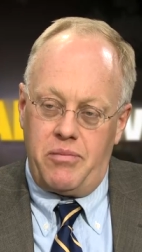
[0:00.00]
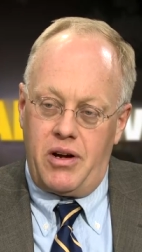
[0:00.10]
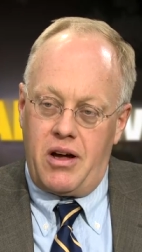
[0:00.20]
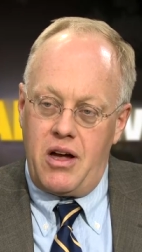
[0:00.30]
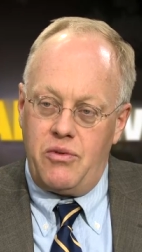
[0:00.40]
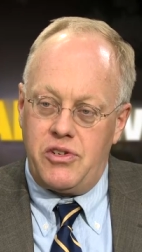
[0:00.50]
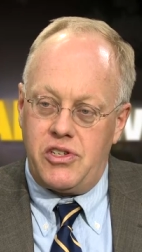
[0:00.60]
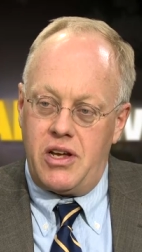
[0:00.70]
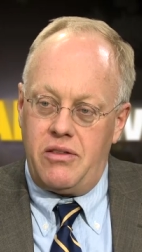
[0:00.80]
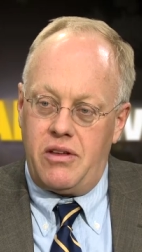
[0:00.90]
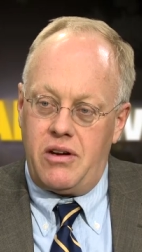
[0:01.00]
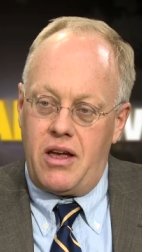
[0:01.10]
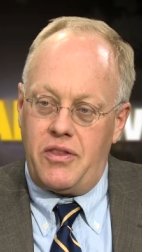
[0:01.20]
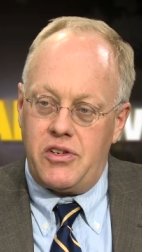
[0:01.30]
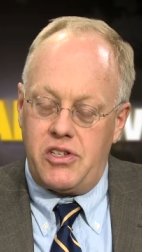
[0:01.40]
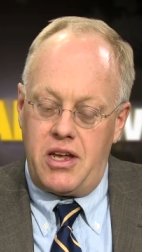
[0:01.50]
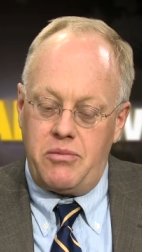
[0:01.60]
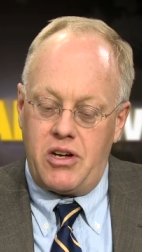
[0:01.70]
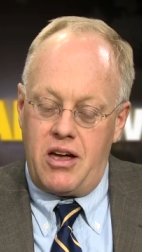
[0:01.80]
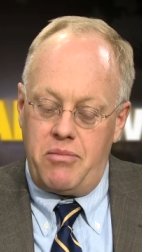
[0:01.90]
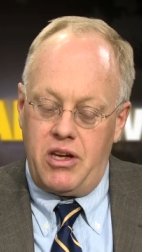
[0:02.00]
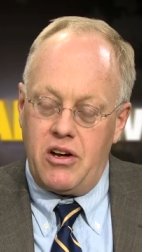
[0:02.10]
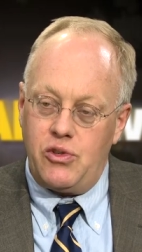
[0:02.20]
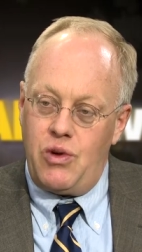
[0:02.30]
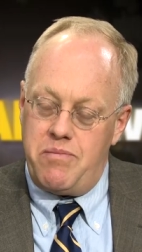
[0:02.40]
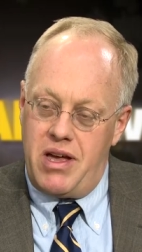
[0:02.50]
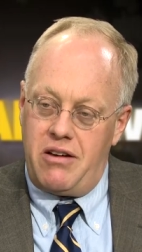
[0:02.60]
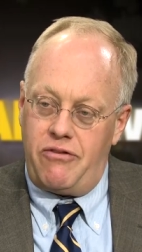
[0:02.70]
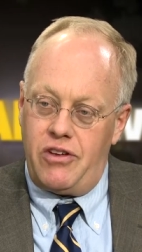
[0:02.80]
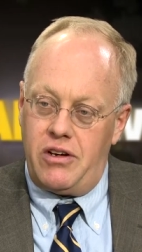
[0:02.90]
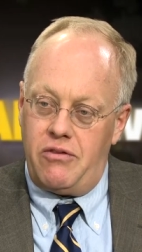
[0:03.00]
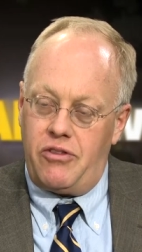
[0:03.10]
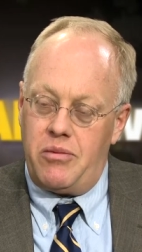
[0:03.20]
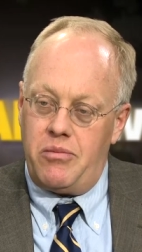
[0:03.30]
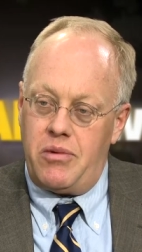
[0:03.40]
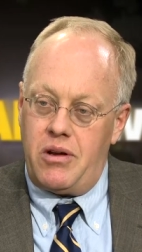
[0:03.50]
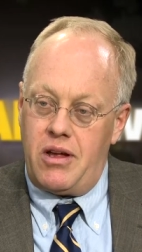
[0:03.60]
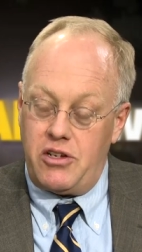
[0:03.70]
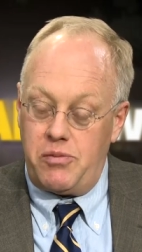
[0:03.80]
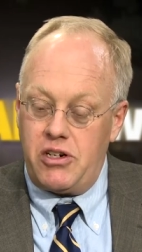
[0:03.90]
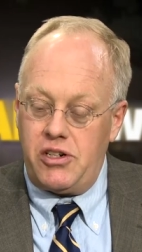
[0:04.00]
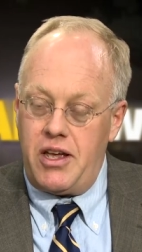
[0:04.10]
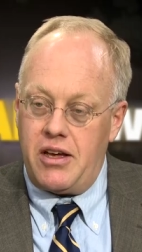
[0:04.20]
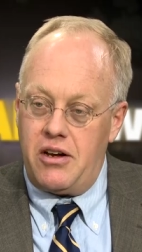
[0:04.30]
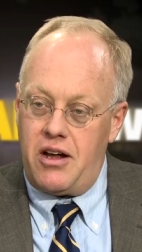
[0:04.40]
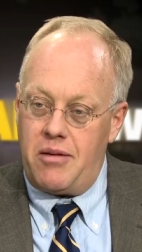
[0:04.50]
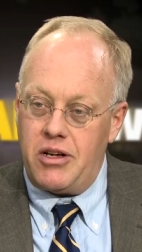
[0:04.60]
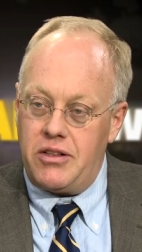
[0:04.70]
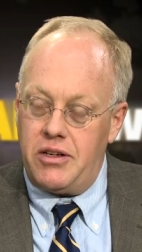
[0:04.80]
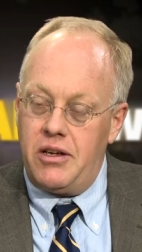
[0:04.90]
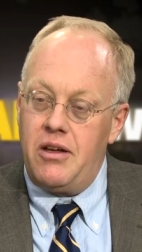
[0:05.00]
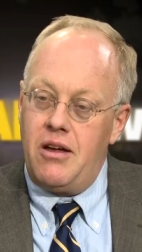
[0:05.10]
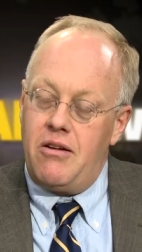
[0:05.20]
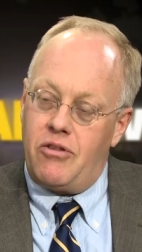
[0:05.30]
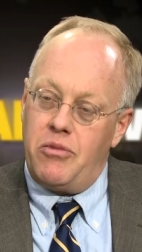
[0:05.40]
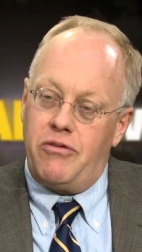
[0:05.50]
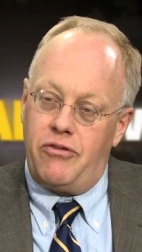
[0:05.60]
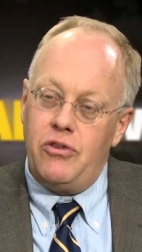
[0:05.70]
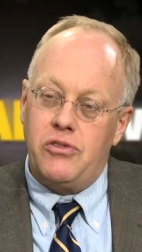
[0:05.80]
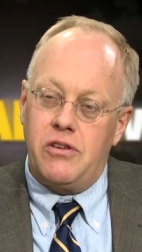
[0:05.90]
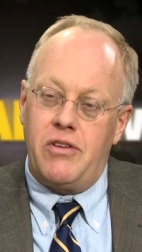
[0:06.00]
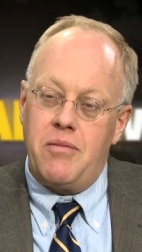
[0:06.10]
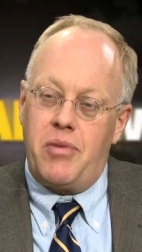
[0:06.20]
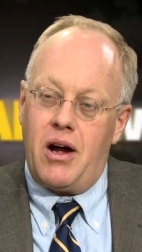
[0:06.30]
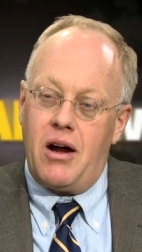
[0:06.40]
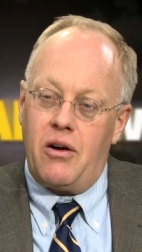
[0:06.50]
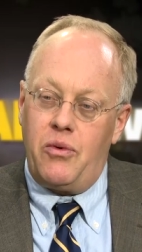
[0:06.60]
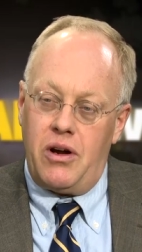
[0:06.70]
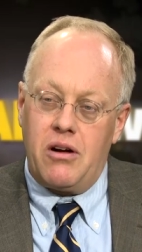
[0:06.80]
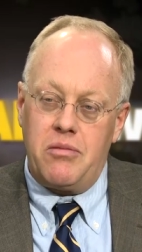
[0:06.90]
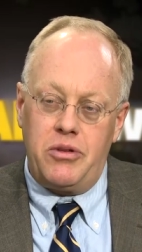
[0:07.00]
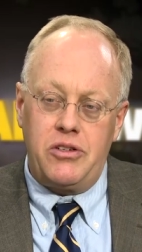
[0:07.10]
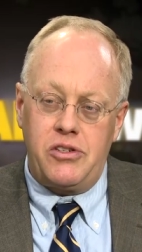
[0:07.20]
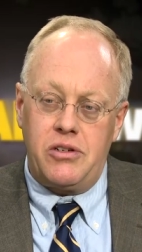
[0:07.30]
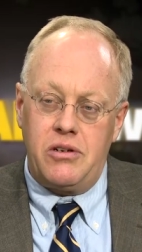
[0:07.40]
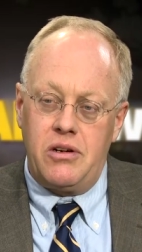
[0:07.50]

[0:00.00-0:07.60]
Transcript: But I would say that at the same time, because we benefited from, especially economically, from the fruits of empire, we are complicit.